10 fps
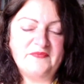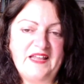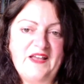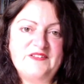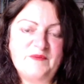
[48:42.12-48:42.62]

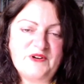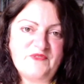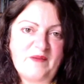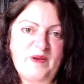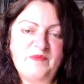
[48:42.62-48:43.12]
So I'm going to
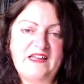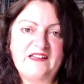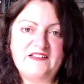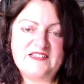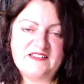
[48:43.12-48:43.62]
wrap up there.
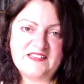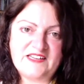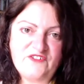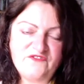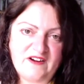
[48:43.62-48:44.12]
Listen, thank
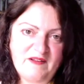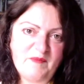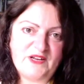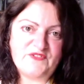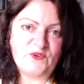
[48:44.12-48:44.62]
you very
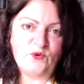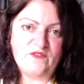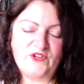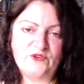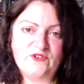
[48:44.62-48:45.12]
much for all
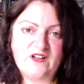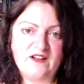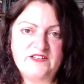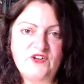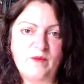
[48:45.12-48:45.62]
of your
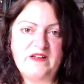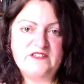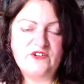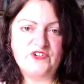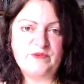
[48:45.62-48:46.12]
kind
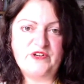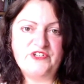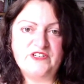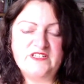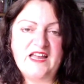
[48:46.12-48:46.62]
comments and
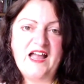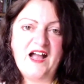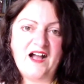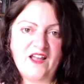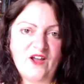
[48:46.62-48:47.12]
contributions.
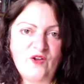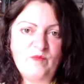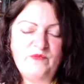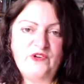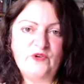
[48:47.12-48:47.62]
I hope
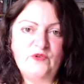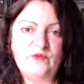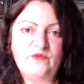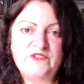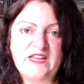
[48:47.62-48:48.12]
you'll
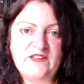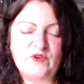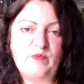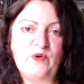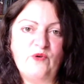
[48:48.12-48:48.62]
take the
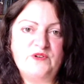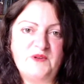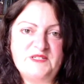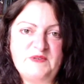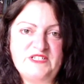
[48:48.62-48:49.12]
report
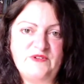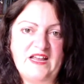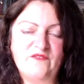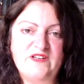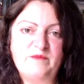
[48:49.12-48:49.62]
once we do
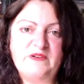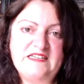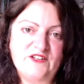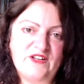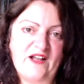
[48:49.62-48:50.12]
have it.
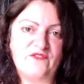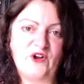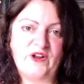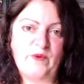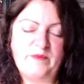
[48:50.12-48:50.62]
Please look out for it
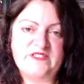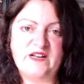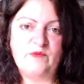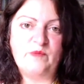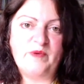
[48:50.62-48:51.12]
on our
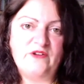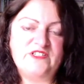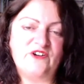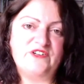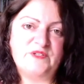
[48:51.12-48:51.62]
website. We'll post
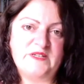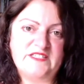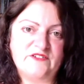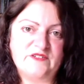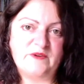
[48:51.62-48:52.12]
it on
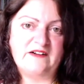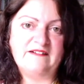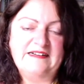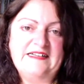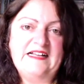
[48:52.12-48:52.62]
Twitter as well,
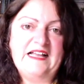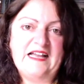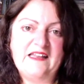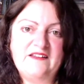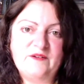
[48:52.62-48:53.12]

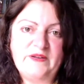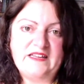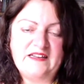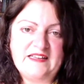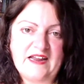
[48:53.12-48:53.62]
and that we
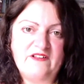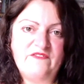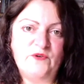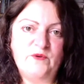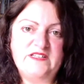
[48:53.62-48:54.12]
can carry
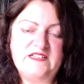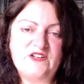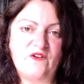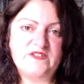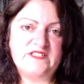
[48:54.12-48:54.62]
forward these
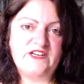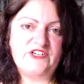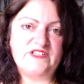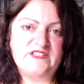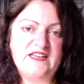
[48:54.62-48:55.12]
conversations.